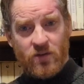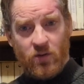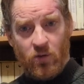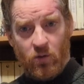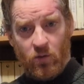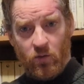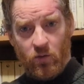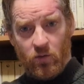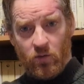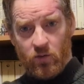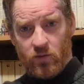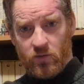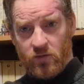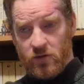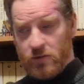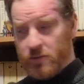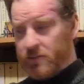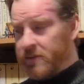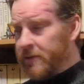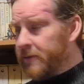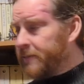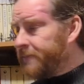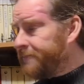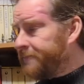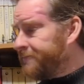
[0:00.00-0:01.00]
whole group.
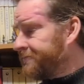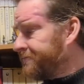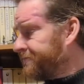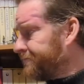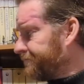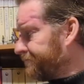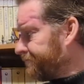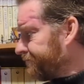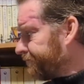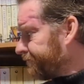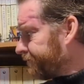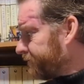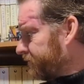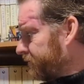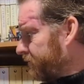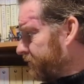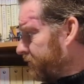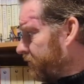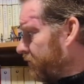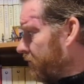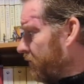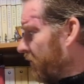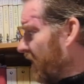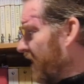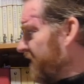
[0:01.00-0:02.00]

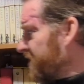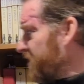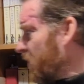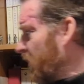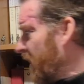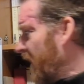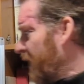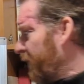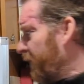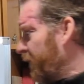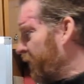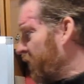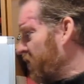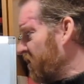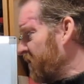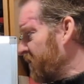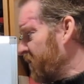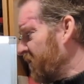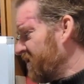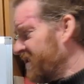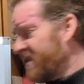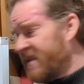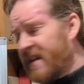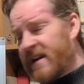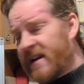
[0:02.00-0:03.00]
And so we have first
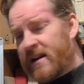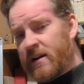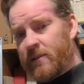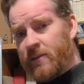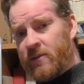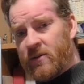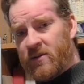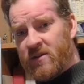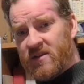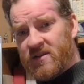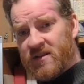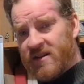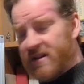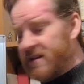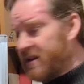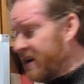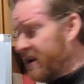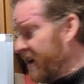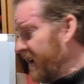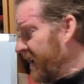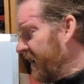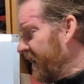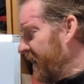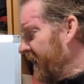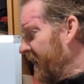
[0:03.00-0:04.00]
person, second person,
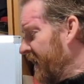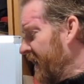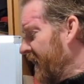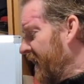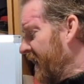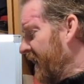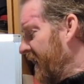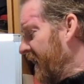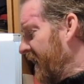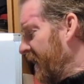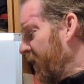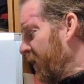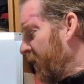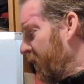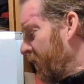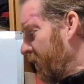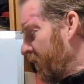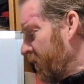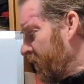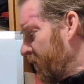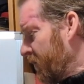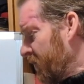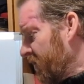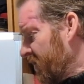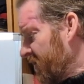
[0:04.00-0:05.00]
and
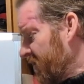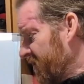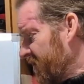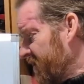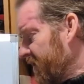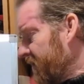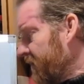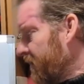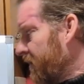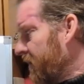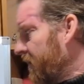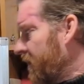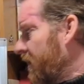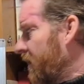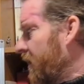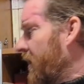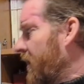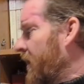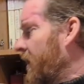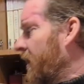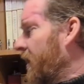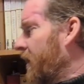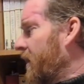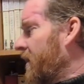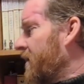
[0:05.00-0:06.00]
third person.
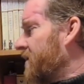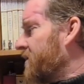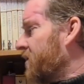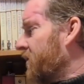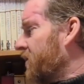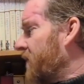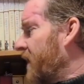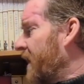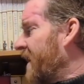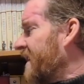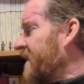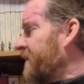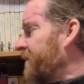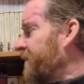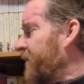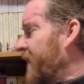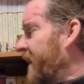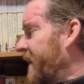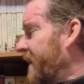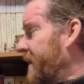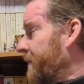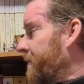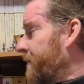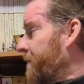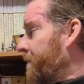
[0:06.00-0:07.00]
So then I
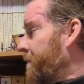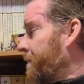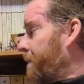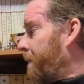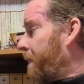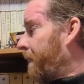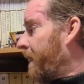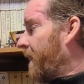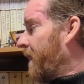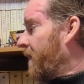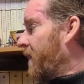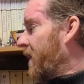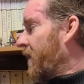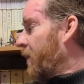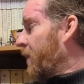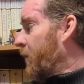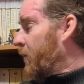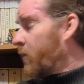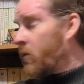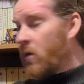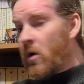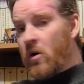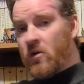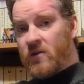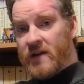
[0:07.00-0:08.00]
explain that the
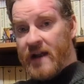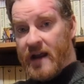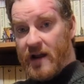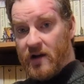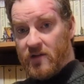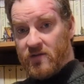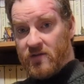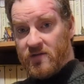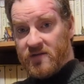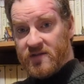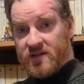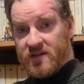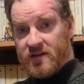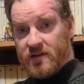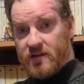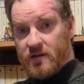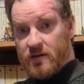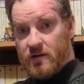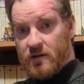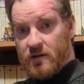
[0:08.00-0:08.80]
pronouns